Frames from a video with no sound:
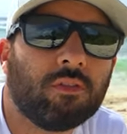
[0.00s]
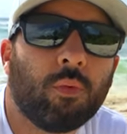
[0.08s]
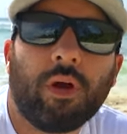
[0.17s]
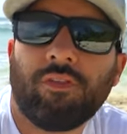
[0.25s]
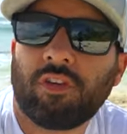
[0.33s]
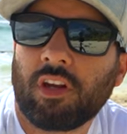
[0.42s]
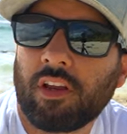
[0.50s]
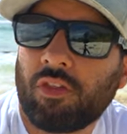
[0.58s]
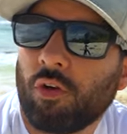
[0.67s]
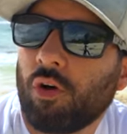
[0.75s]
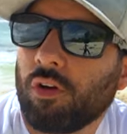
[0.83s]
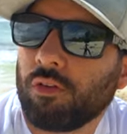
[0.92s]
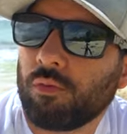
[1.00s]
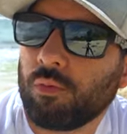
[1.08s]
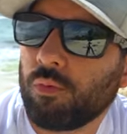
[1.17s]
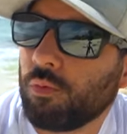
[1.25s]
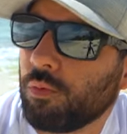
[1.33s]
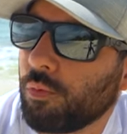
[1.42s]
the waves that I thought
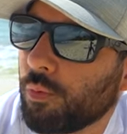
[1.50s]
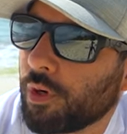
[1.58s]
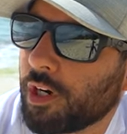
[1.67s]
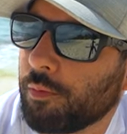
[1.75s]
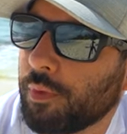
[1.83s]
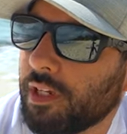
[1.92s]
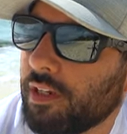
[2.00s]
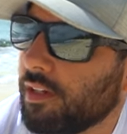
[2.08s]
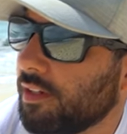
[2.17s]
were going to be